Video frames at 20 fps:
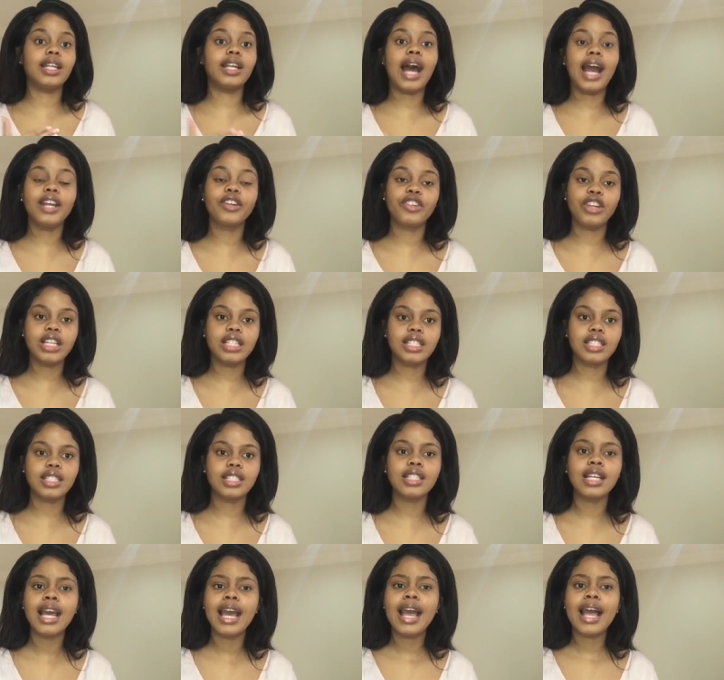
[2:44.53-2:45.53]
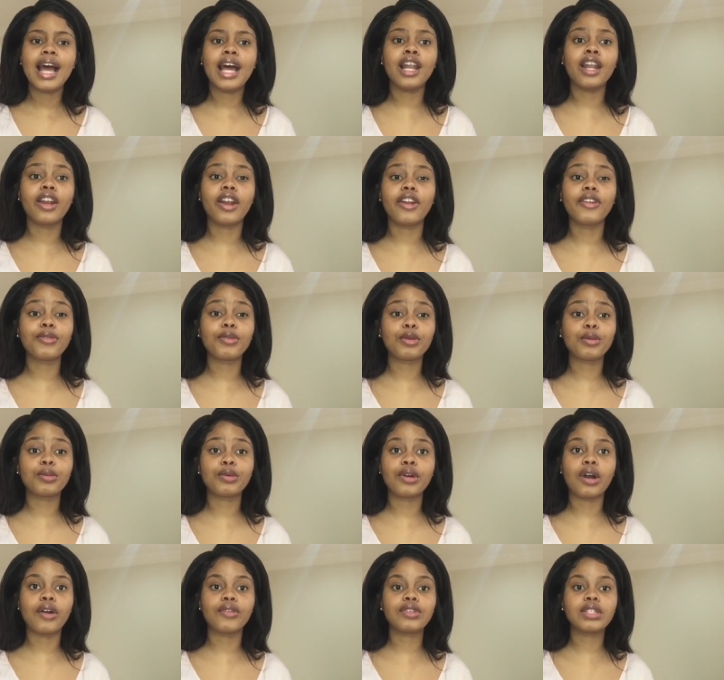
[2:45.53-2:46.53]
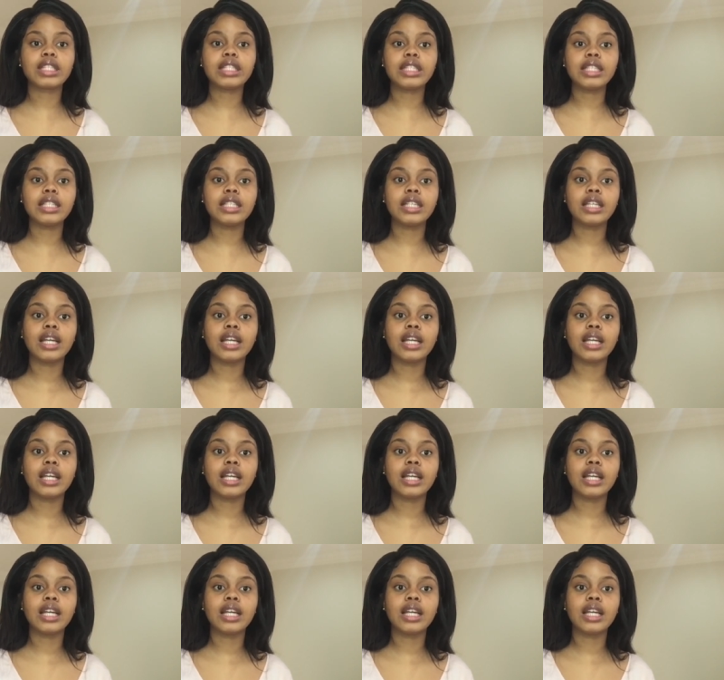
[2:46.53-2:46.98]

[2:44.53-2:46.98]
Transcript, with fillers: hydration and a lot of people obviously